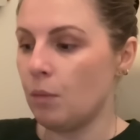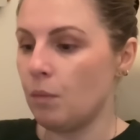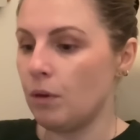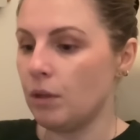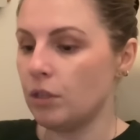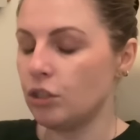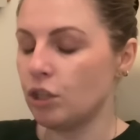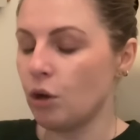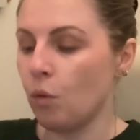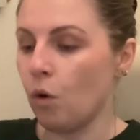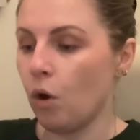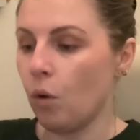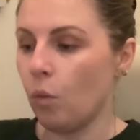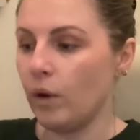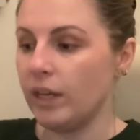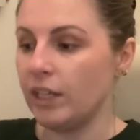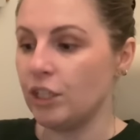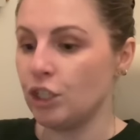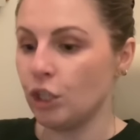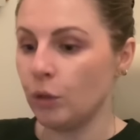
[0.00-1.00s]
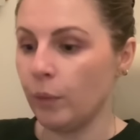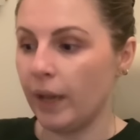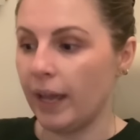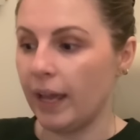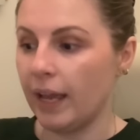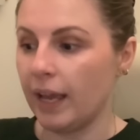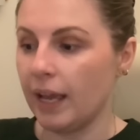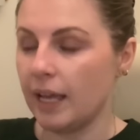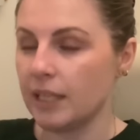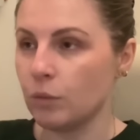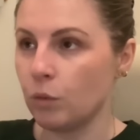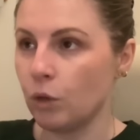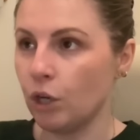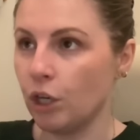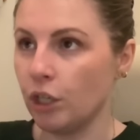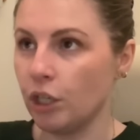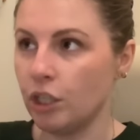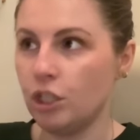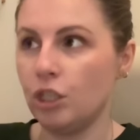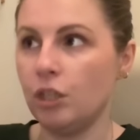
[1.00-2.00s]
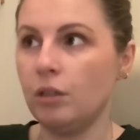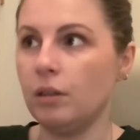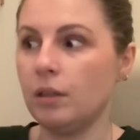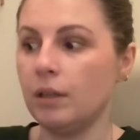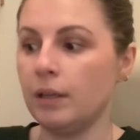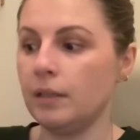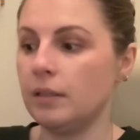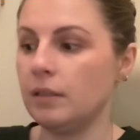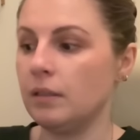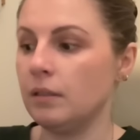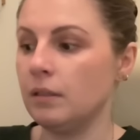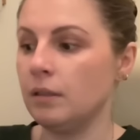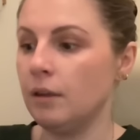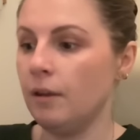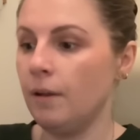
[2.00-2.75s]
so what we're doing is we're going to do this